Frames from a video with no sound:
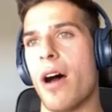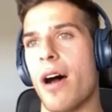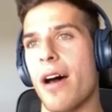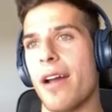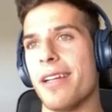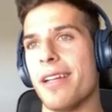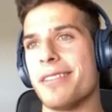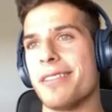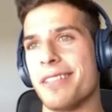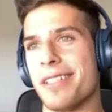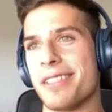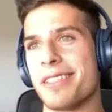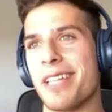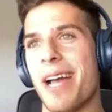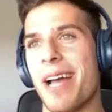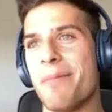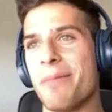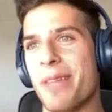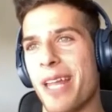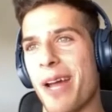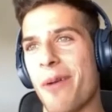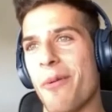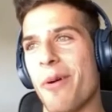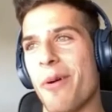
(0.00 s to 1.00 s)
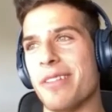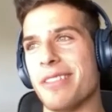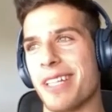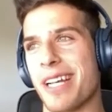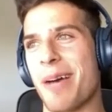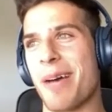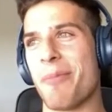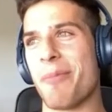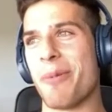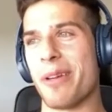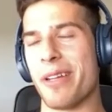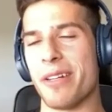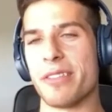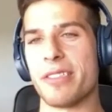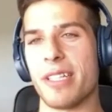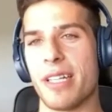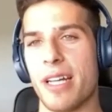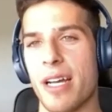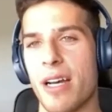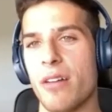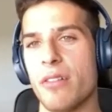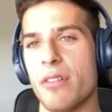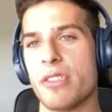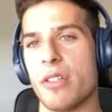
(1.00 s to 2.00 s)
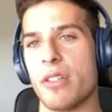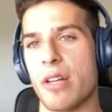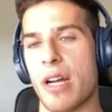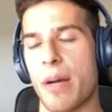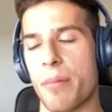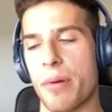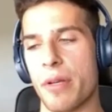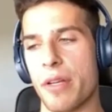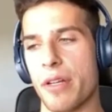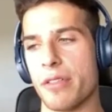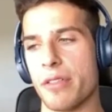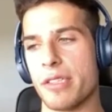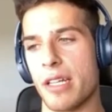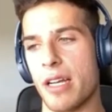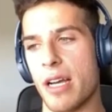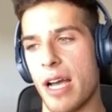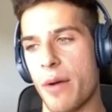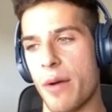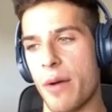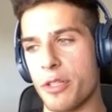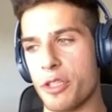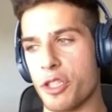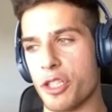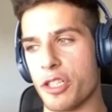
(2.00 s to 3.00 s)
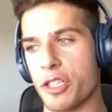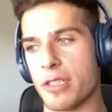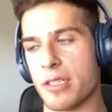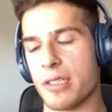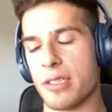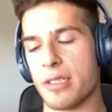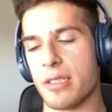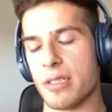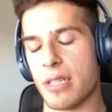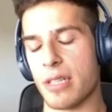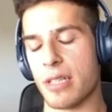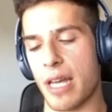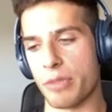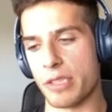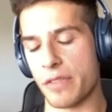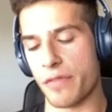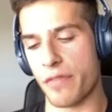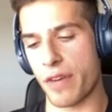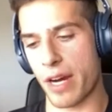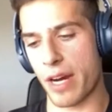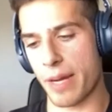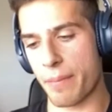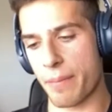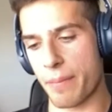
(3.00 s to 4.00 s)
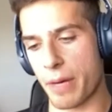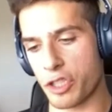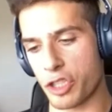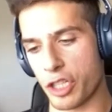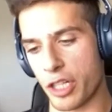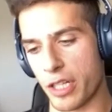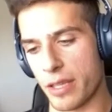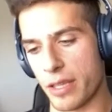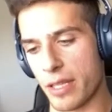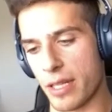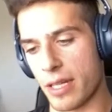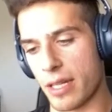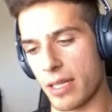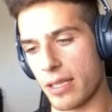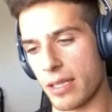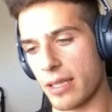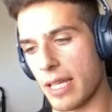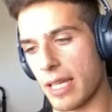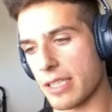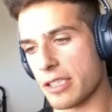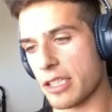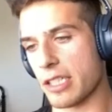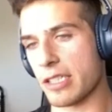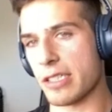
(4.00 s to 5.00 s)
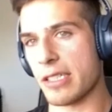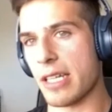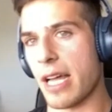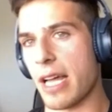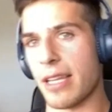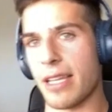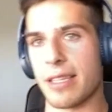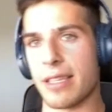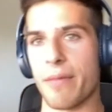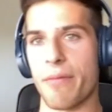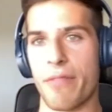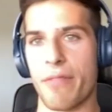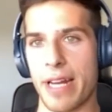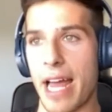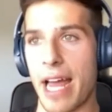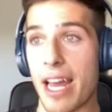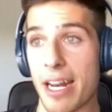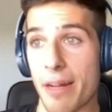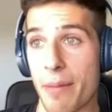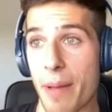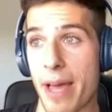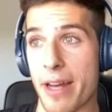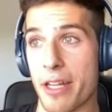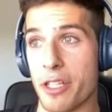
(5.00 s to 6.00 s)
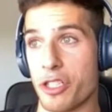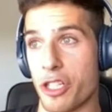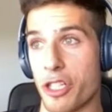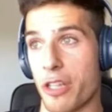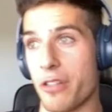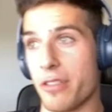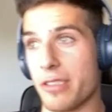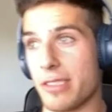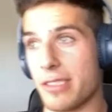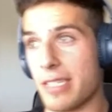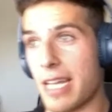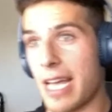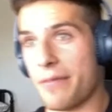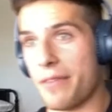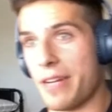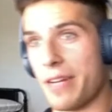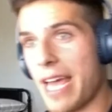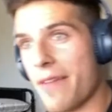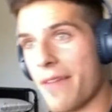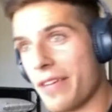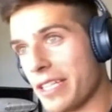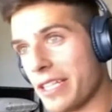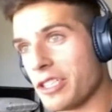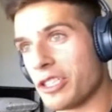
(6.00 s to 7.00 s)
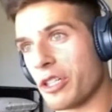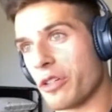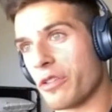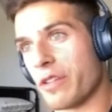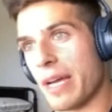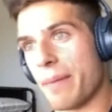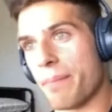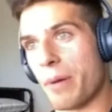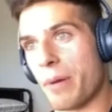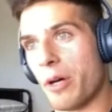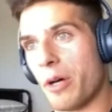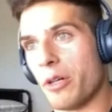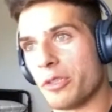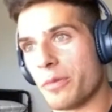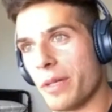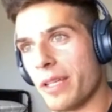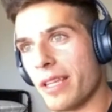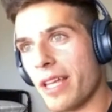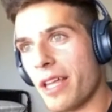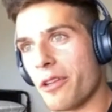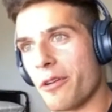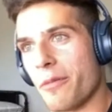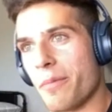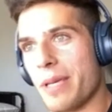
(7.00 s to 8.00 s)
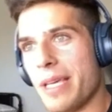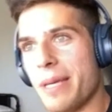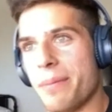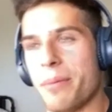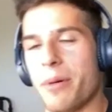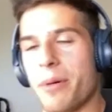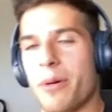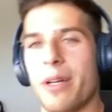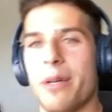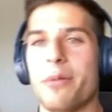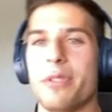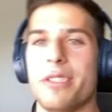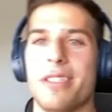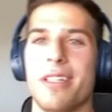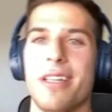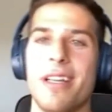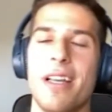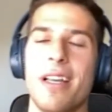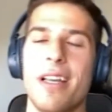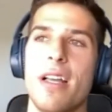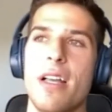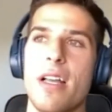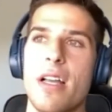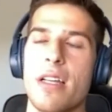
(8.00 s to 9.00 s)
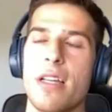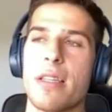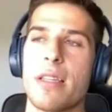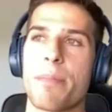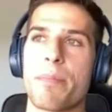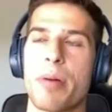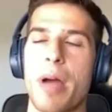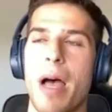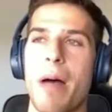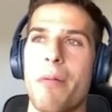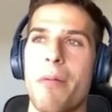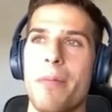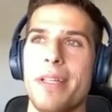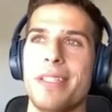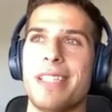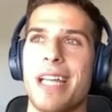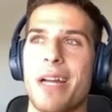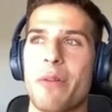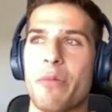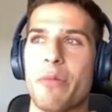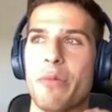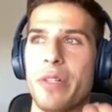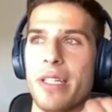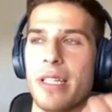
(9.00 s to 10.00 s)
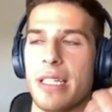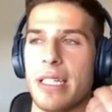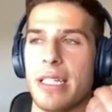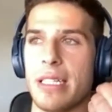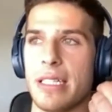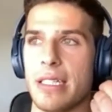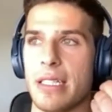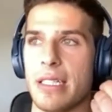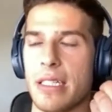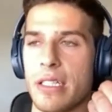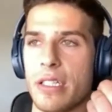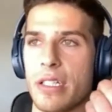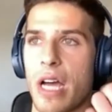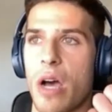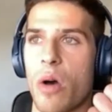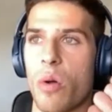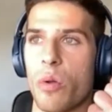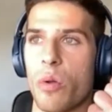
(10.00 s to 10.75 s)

honest this time than I was a couple of years ago. So a couple of years ago, I was very much in the, let's just not let them find out about each other. Let's not even have Instagram posts with other people. The problem is that really, not